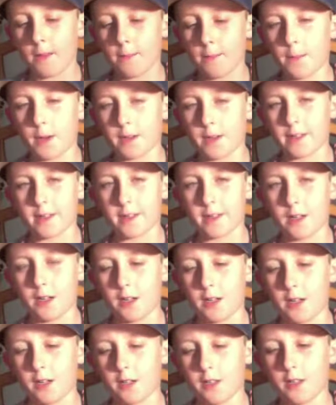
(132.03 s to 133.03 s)
But
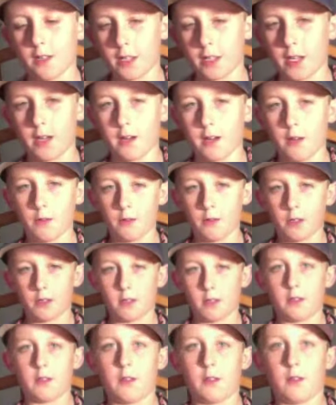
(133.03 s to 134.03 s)
you'll get it
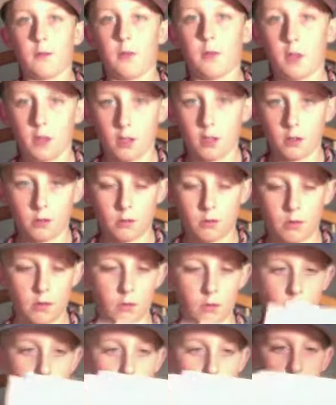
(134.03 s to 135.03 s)
once you see the video,
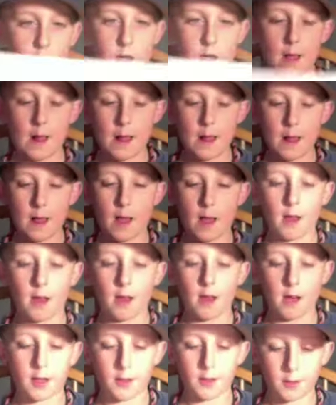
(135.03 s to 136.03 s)
hopefully.
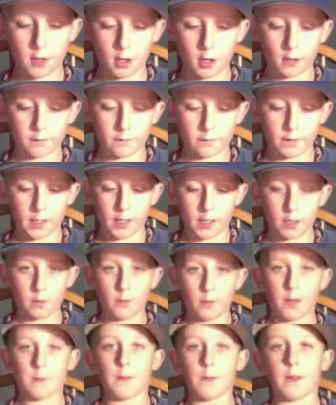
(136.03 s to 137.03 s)
And Dogfight. You
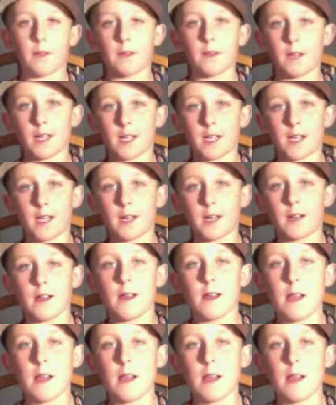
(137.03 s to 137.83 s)
might be thinking